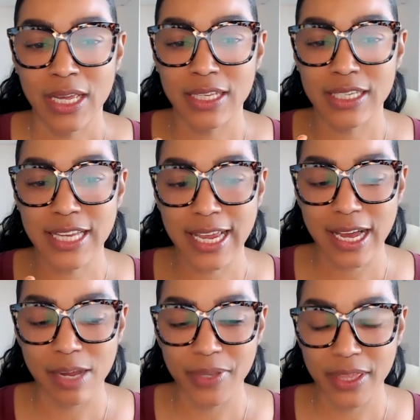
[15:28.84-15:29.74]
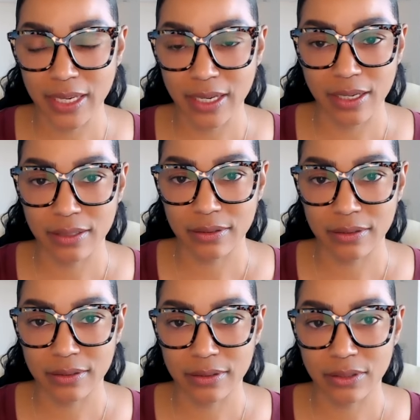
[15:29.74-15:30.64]
the psychopathy
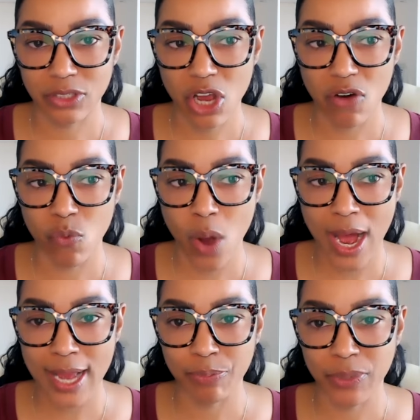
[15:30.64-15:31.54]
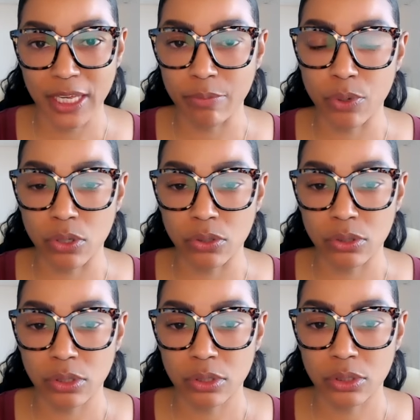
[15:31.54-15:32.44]
of why people
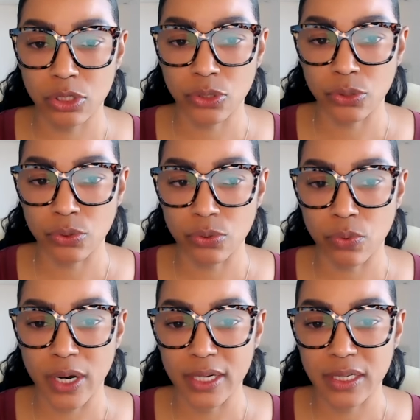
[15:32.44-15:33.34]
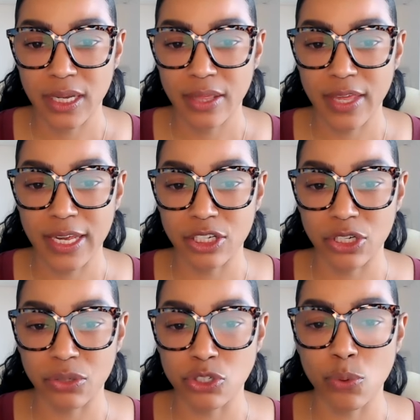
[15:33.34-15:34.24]
do what they
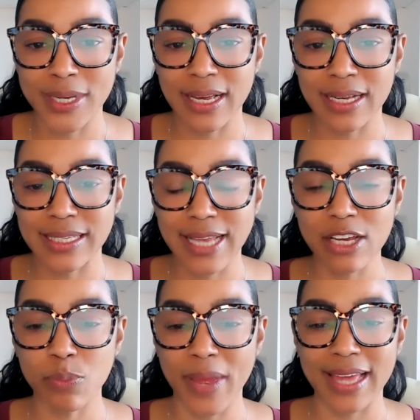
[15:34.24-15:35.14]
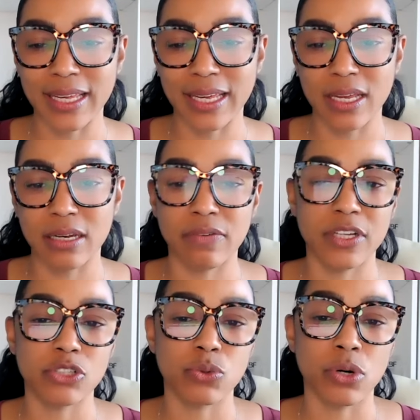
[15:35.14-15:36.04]
do. So, a, a psychopathic
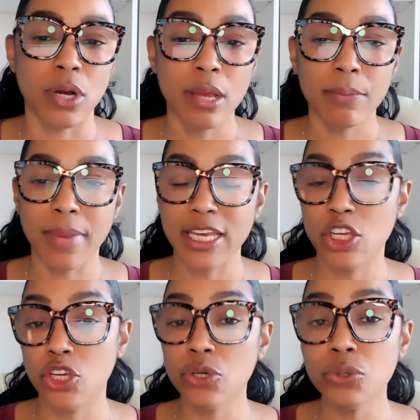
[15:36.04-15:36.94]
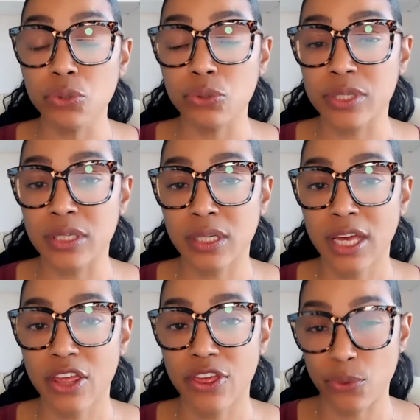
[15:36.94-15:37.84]
individual may use
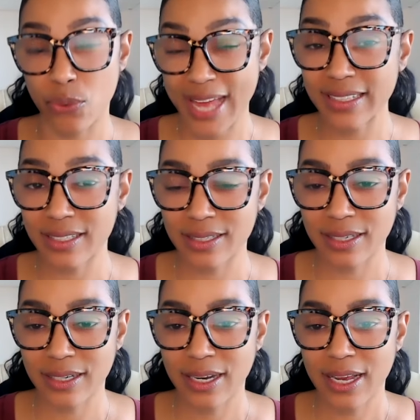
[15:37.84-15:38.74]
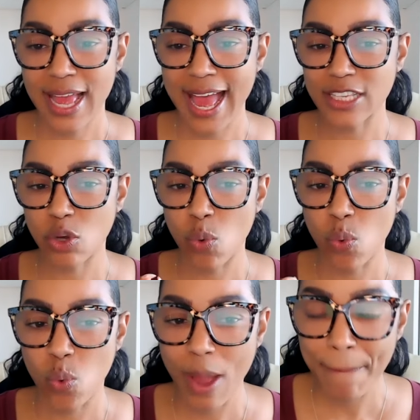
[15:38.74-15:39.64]
threats as a
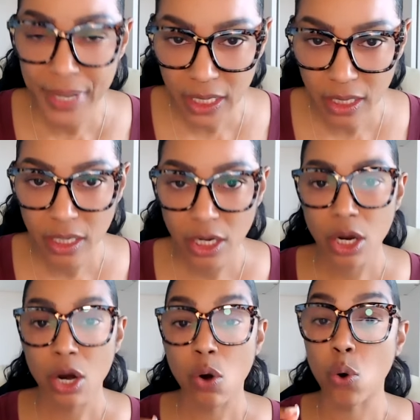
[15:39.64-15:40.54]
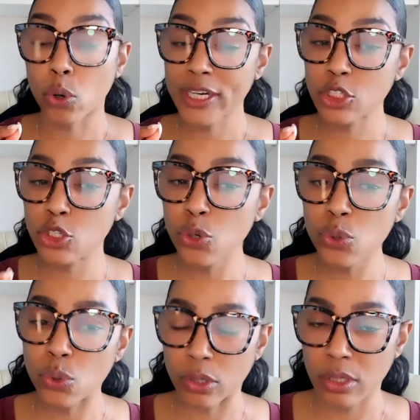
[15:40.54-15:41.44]
weapon or a
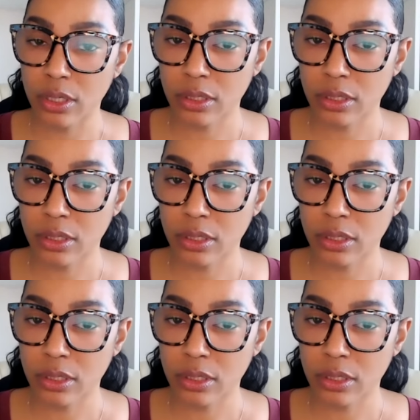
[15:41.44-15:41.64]
tool